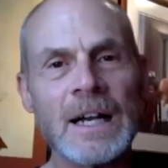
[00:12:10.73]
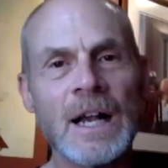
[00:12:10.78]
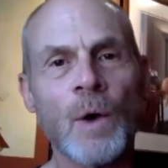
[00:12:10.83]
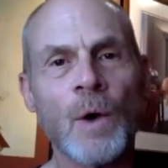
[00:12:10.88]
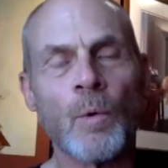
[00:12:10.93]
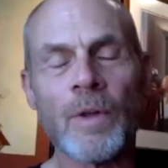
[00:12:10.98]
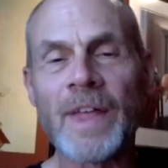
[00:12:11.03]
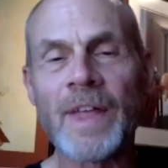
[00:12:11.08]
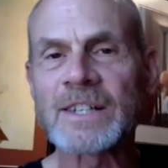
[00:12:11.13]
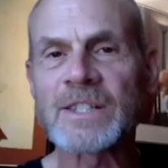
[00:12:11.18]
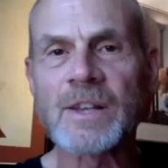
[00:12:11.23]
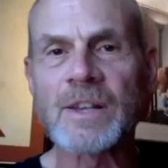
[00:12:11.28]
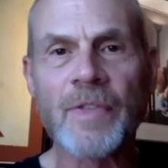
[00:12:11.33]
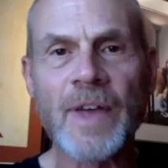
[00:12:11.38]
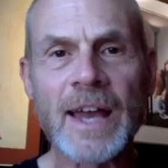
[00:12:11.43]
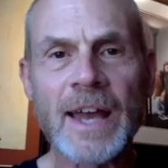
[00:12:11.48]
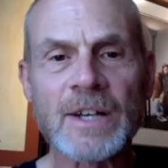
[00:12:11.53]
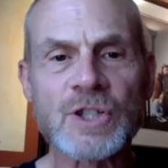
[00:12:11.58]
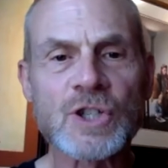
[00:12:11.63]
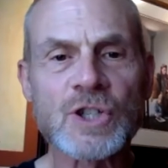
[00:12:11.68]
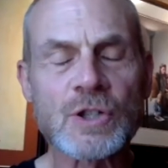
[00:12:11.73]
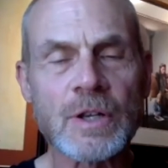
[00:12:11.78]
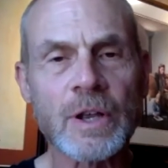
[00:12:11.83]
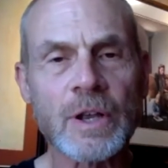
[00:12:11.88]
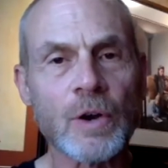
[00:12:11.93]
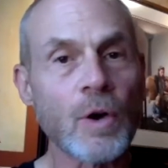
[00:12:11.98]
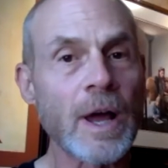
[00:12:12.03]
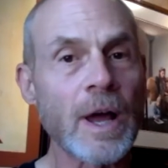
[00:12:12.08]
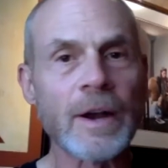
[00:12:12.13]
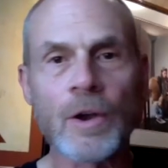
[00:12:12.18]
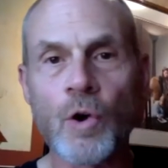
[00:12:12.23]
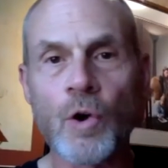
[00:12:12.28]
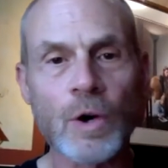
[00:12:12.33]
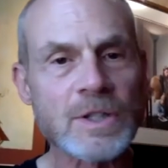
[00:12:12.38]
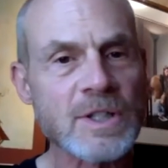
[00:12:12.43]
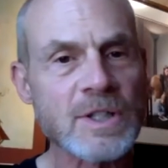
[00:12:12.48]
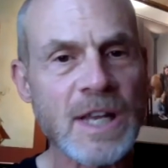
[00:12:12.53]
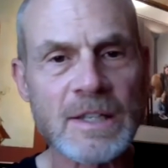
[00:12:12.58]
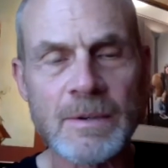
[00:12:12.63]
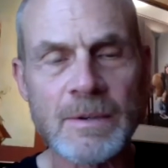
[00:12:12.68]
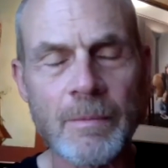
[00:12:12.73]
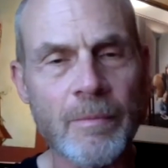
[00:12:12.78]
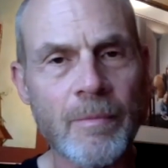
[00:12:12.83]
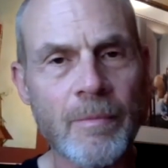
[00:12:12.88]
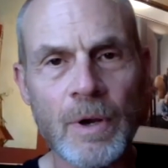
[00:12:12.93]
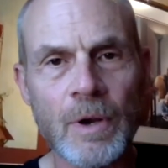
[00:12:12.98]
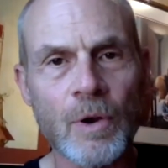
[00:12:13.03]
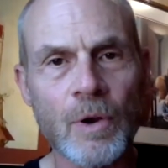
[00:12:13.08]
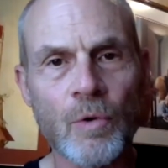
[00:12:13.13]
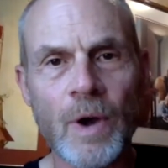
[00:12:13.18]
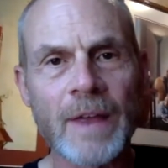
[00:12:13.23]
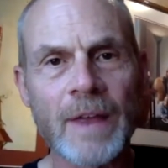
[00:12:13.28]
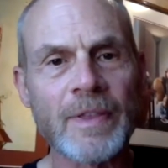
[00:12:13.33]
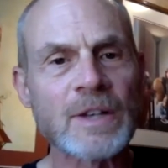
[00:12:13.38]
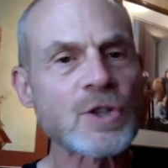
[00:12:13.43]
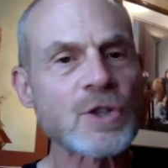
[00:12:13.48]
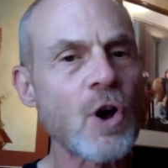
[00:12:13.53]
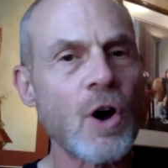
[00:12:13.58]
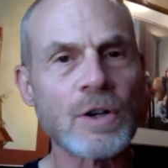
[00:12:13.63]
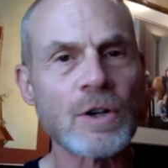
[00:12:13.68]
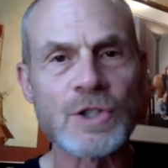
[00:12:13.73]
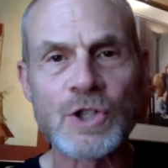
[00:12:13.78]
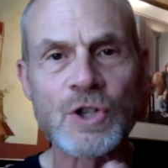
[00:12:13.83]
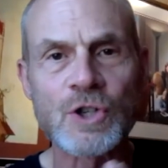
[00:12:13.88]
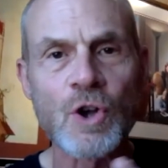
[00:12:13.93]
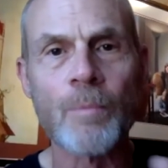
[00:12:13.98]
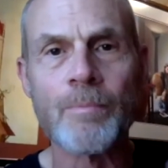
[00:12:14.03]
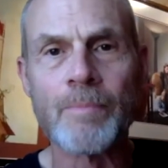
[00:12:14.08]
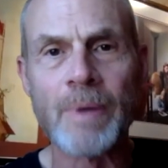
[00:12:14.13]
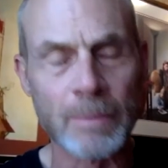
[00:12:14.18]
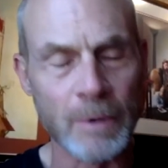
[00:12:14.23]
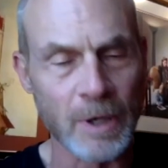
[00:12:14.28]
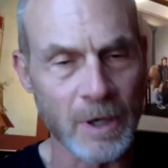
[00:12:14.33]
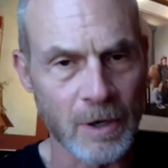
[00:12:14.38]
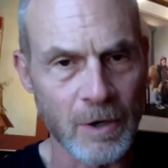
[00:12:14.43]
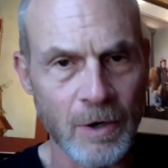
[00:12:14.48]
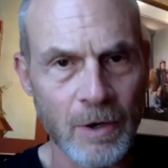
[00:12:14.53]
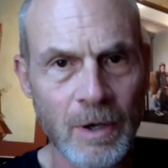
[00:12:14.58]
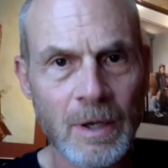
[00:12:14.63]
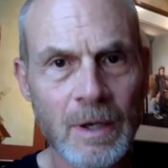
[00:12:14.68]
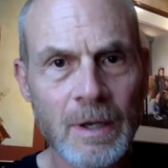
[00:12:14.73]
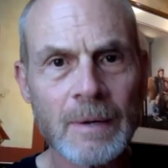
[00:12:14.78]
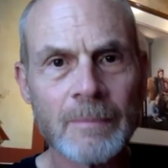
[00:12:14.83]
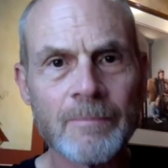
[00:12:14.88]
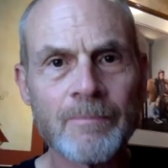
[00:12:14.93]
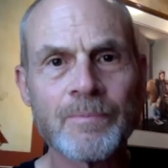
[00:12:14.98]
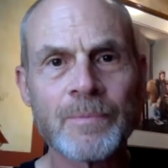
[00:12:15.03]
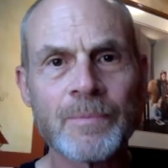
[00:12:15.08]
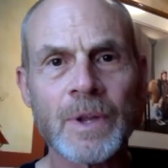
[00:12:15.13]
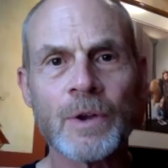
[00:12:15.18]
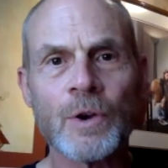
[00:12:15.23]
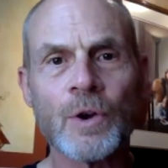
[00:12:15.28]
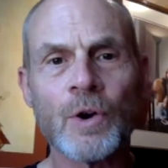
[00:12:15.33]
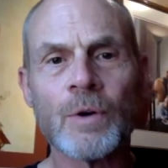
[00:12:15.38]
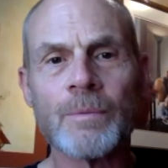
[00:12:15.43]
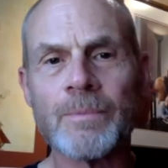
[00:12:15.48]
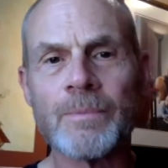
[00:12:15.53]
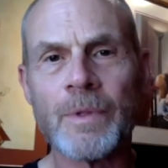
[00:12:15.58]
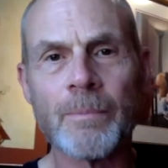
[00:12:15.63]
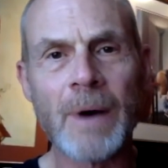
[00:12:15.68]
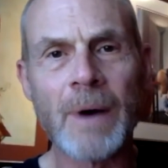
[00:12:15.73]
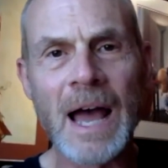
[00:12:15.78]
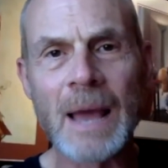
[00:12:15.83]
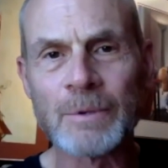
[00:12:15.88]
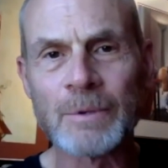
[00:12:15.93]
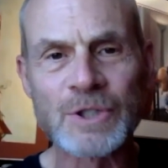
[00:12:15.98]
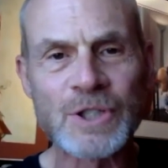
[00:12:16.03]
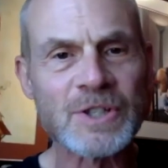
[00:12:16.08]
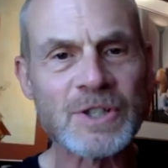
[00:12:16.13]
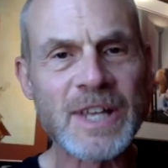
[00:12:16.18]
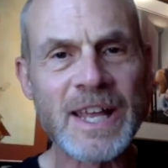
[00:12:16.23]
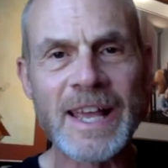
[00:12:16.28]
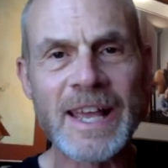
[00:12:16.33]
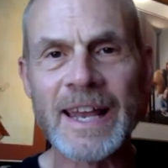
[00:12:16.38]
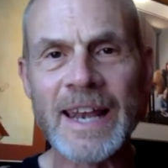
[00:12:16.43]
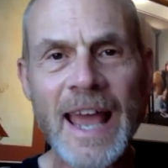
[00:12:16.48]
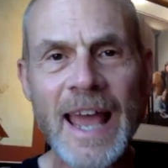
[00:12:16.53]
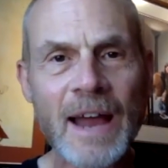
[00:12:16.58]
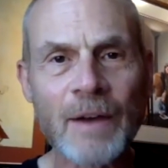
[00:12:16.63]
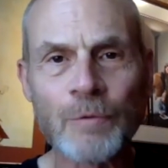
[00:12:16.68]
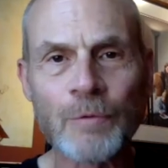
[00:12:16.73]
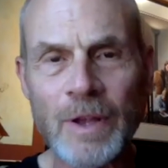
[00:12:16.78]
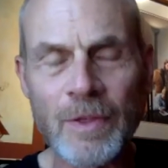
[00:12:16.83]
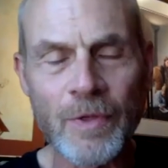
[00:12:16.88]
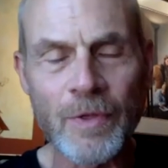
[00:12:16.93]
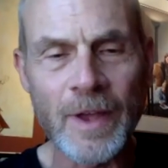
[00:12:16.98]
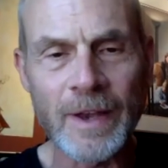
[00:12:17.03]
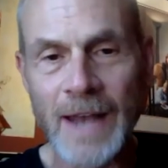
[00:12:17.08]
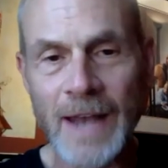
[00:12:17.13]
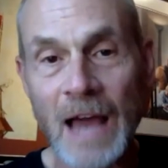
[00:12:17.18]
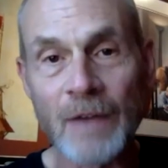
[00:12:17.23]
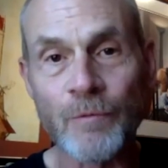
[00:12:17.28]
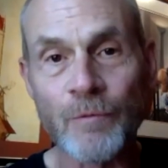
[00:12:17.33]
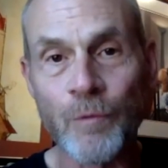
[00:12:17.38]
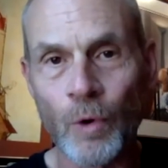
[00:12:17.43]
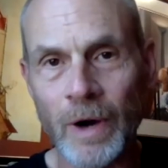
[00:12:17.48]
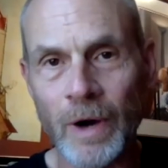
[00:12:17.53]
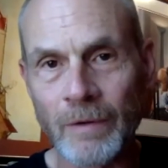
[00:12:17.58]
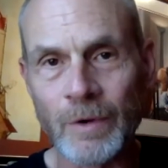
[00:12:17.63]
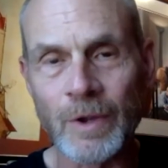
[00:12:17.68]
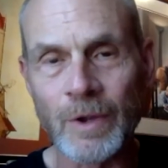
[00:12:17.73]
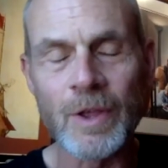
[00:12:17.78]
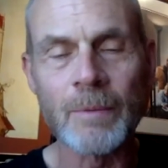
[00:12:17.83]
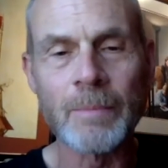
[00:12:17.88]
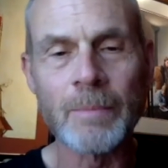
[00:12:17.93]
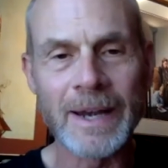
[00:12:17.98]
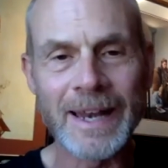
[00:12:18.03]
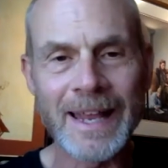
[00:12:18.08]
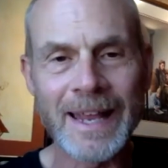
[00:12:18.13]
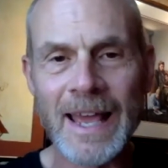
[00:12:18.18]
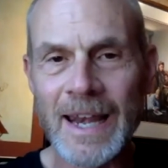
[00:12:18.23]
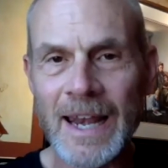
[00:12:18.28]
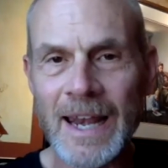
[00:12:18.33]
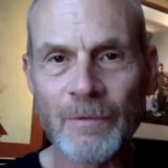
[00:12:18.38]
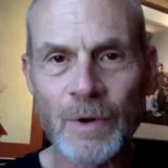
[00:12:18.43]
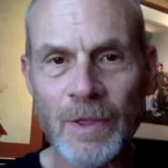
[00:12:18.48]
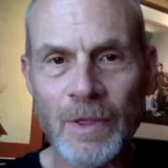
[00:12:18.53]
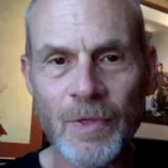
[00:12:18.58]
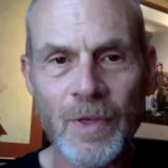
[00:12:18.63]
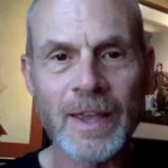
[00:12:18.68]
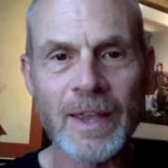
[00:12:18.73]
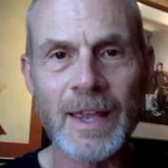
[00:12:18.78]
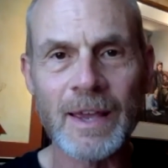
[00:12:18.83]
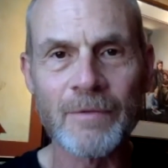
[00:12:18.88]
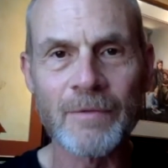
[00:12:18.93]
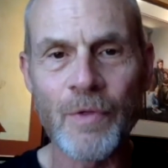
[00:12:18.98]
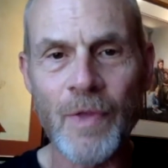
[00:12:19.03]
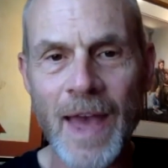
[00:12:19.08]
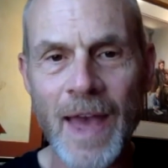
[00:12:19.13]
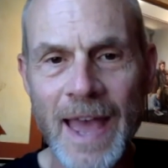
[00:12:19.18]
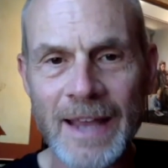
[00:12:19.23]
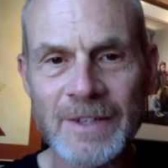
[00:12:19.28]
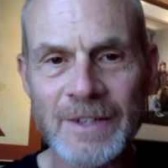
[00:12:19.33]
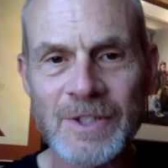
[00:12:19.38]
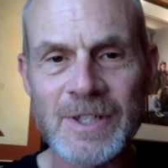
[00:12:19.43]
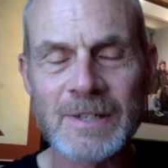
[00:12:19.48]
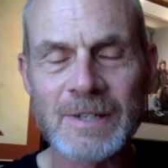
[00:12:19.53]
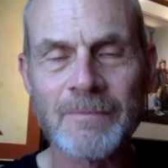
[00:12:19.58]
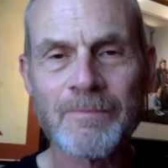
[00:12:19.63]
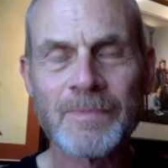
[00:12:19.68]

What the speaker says: Well, that is, and of course that, Gregg, that's all so biblical. The Bible says in everything, not for everything, but in everything, give thanks.